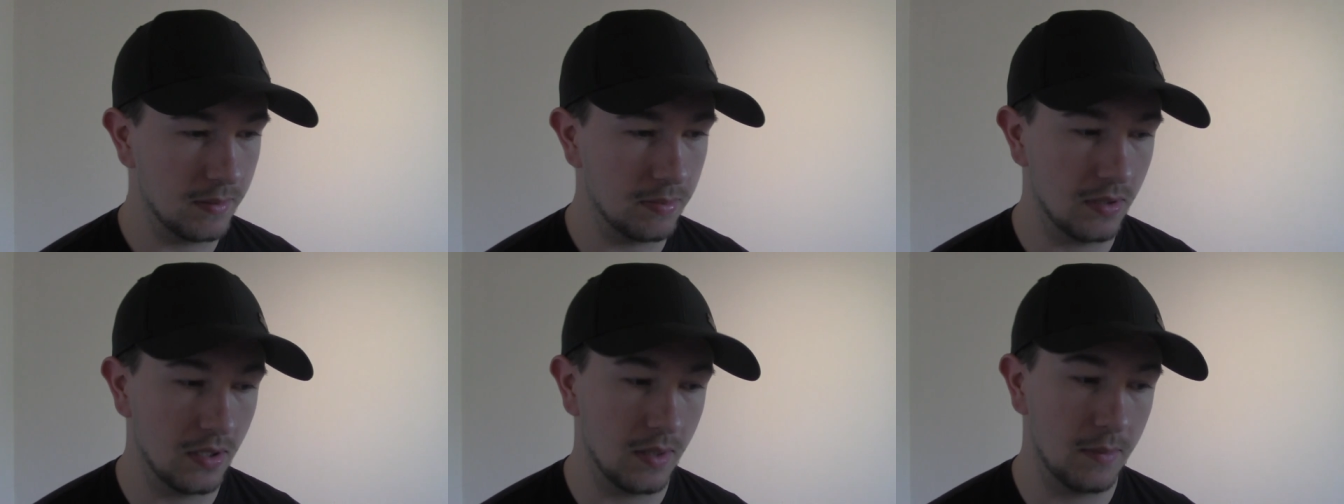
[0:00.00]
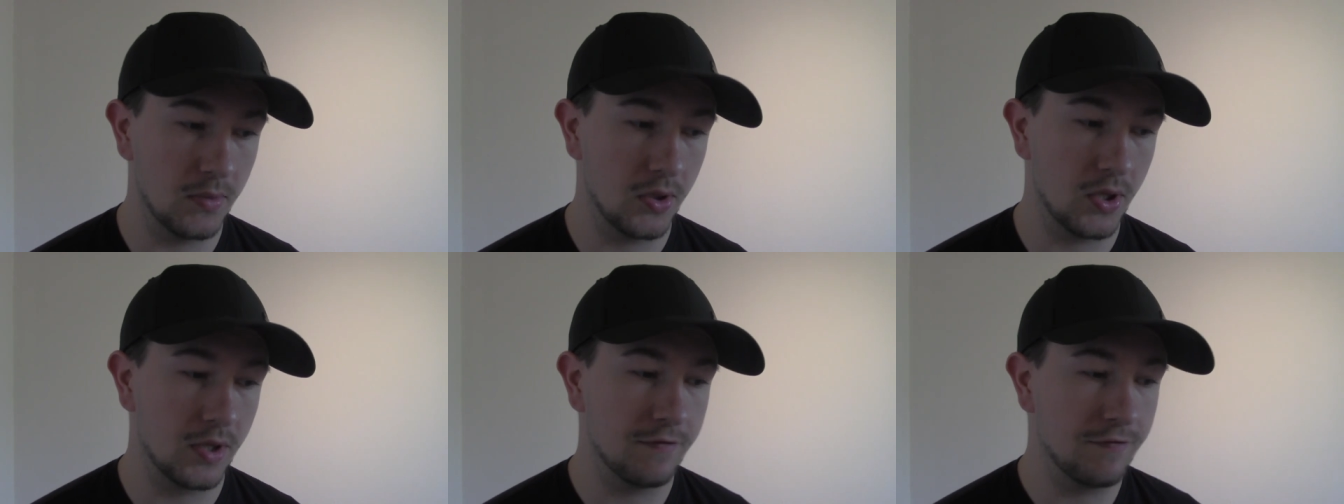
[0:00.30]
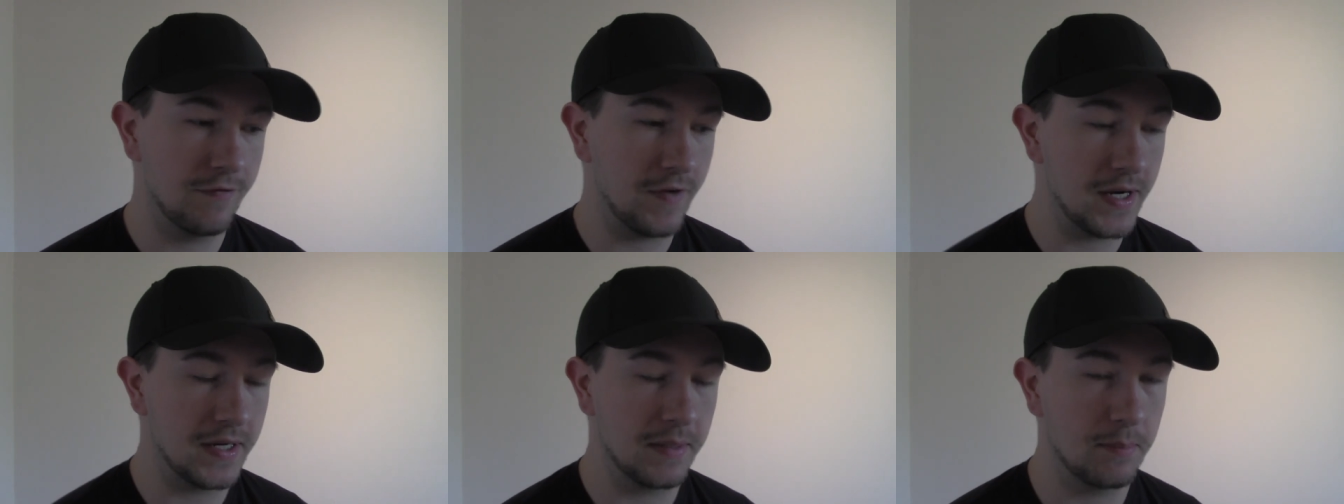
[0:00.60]
people, I'm
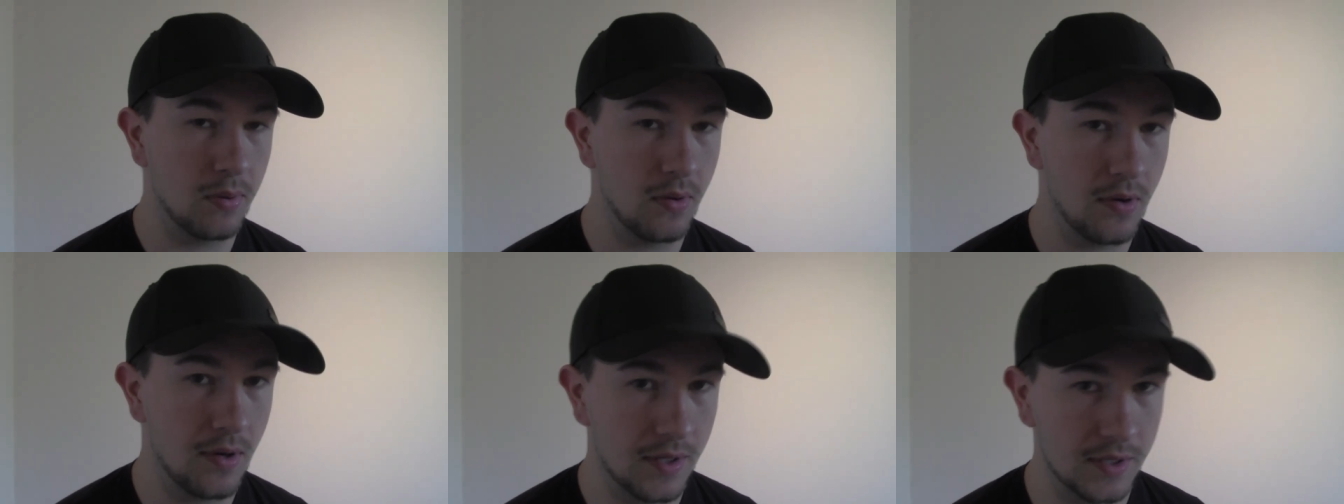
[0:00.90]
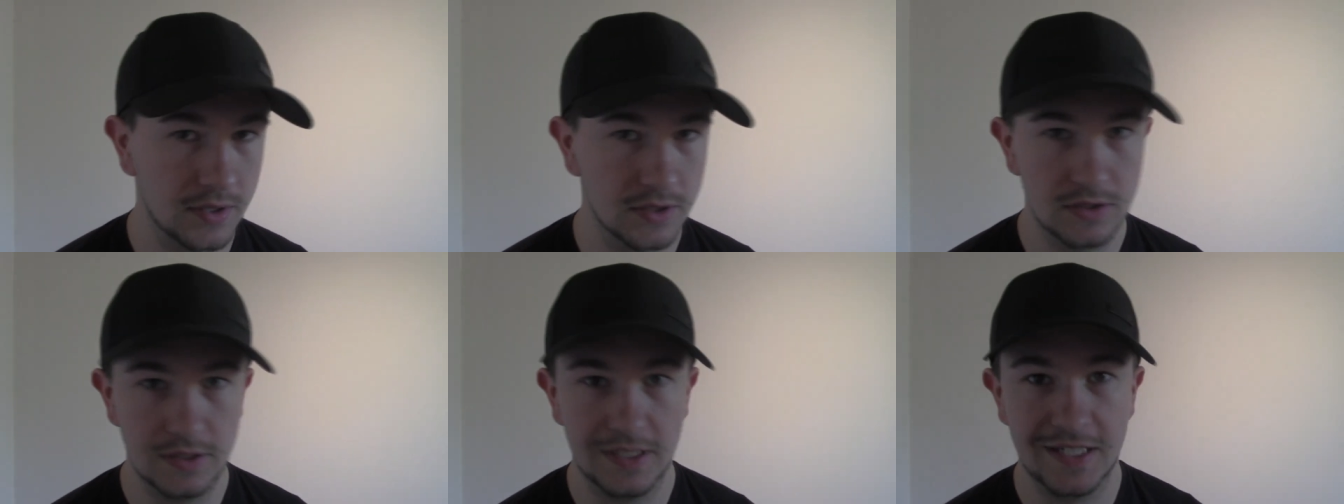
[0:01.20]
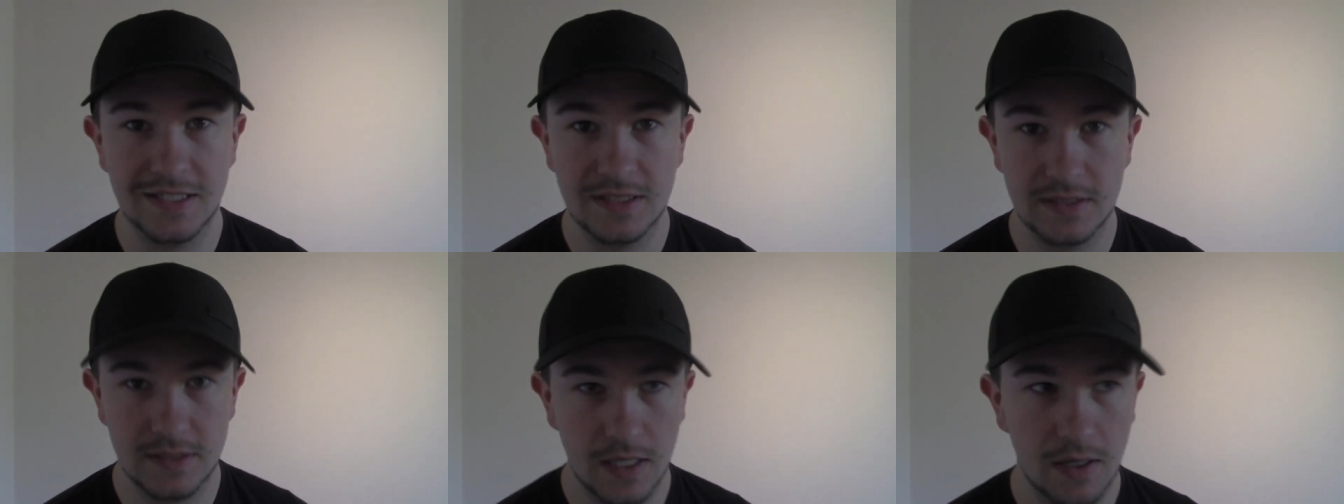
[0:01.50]
not finding products,
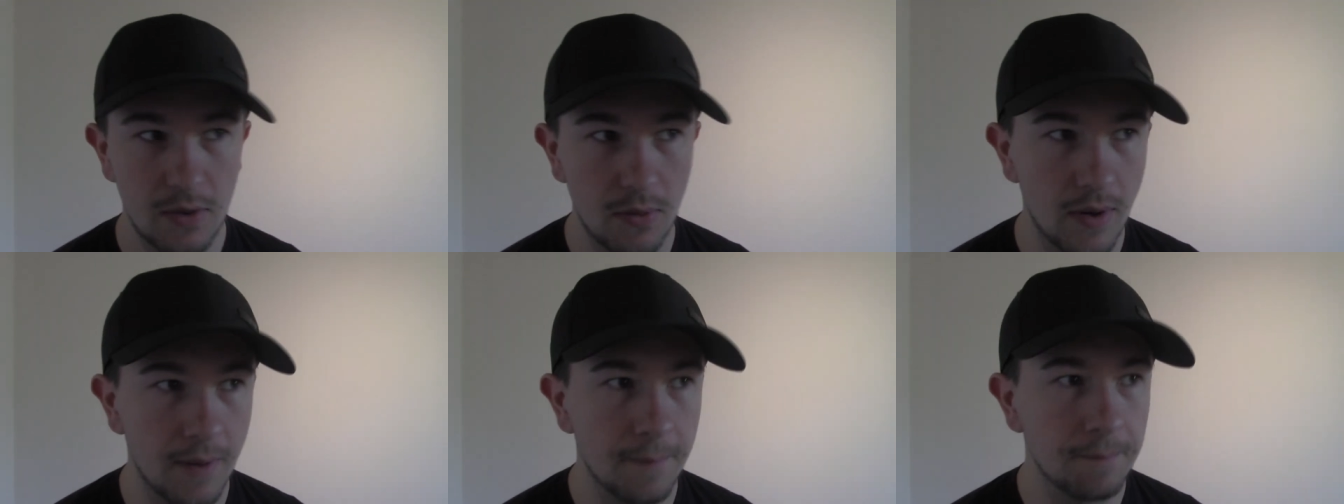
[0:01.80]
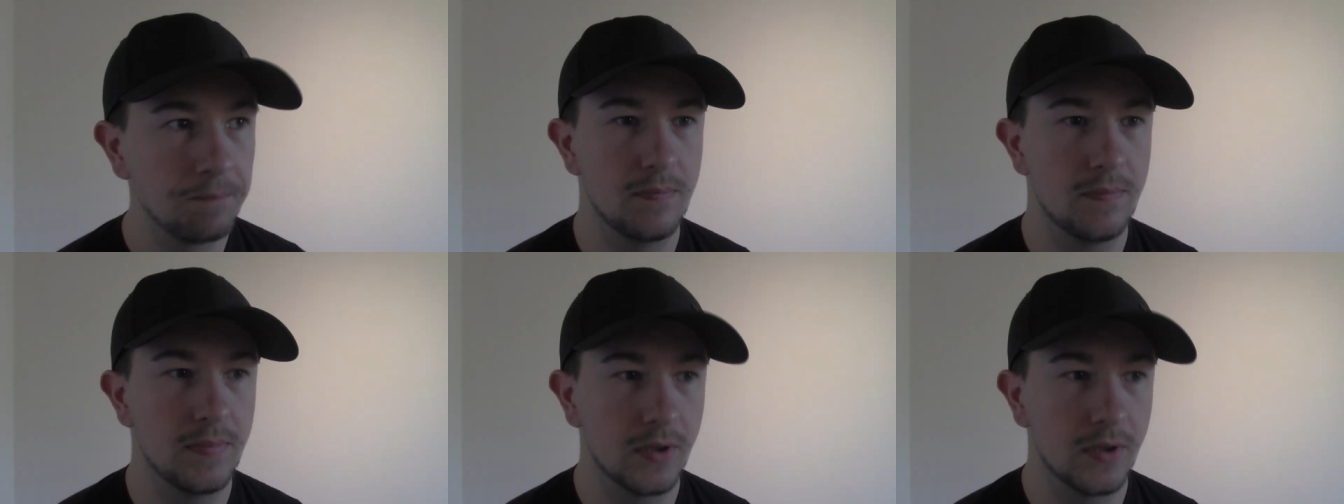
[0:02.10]
etc.